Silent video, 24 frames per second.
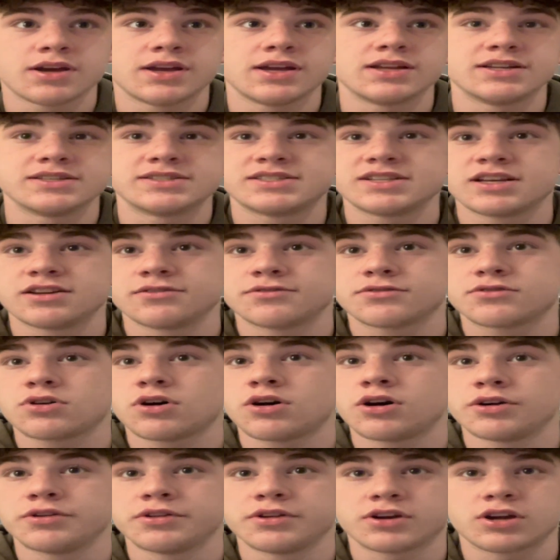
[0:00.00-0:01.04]
instead of
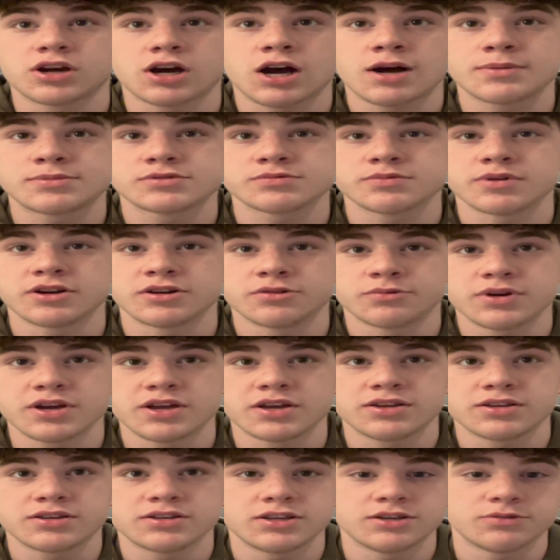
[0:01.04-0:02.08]
calling the cops right
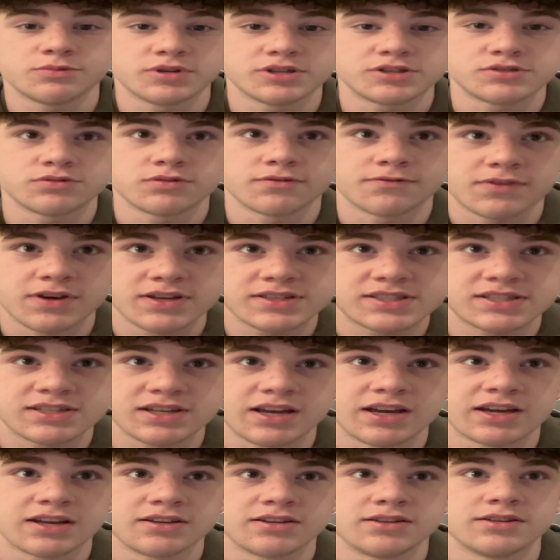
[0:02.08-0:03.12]
away, he went to
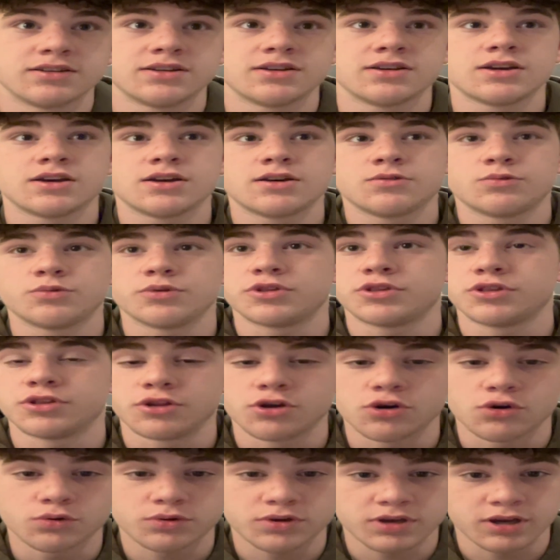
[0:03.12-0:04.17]
investigate it with
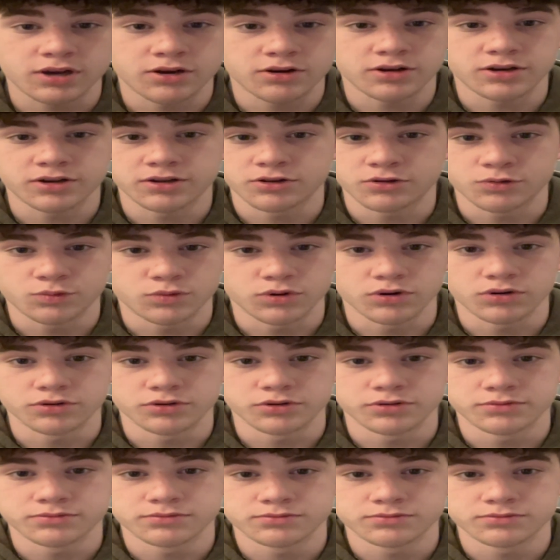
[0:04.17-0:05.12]
no care in the world.